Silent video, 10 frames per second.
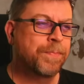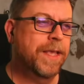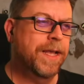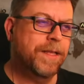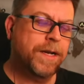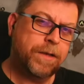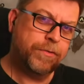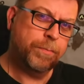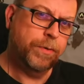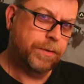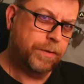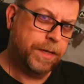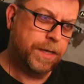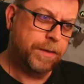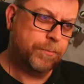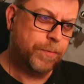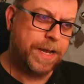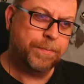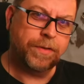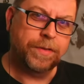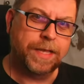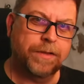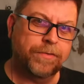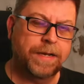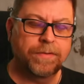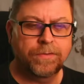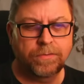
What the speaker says: And then I also put ramps on the outside of it,